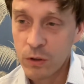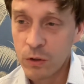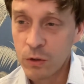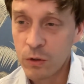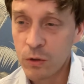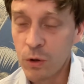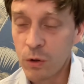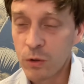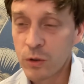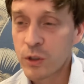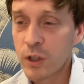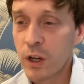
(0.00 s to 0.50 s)

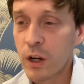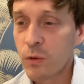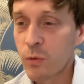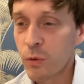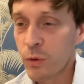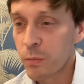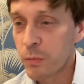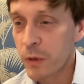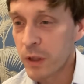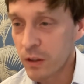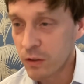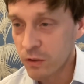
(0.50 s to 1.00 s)
shared
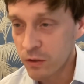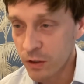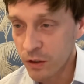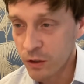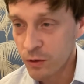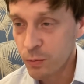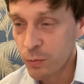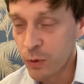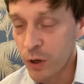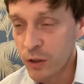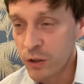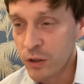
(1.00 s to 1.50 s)
with me this
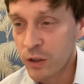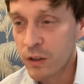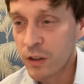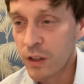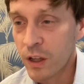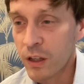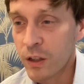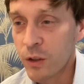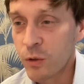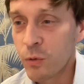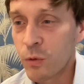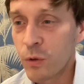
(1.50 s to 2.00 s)
expression
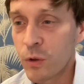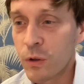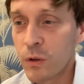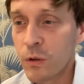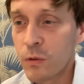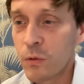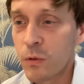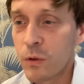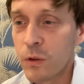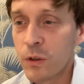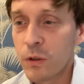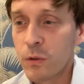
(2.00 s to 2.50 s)
that you
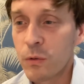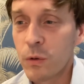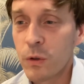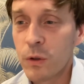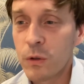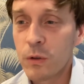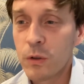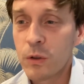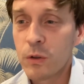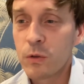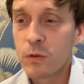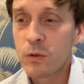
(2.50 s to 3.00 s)

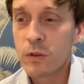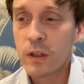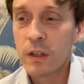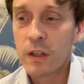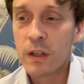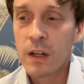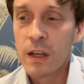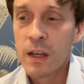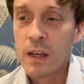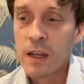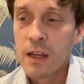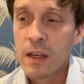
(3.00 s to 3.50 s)
were using: